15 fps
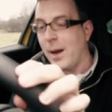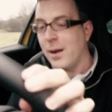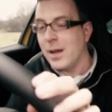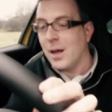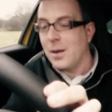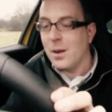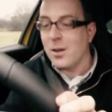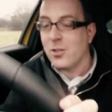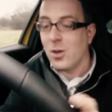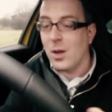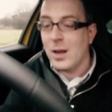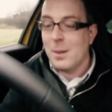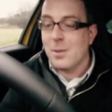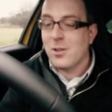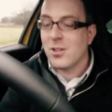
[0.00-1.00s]
the power down. Now it's
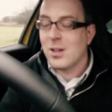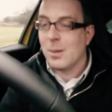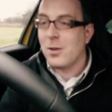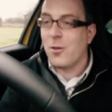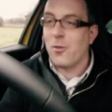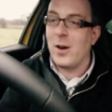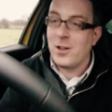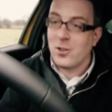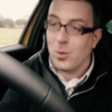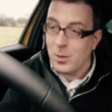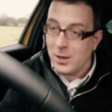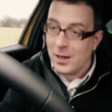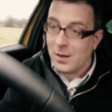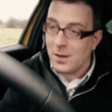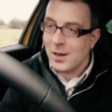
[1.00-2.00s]
got a limited slip
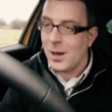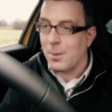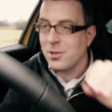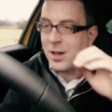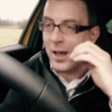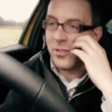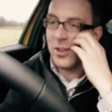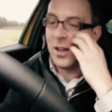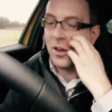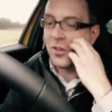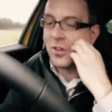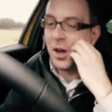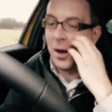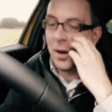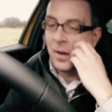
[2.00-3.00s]
differential when you get the cup chassis in this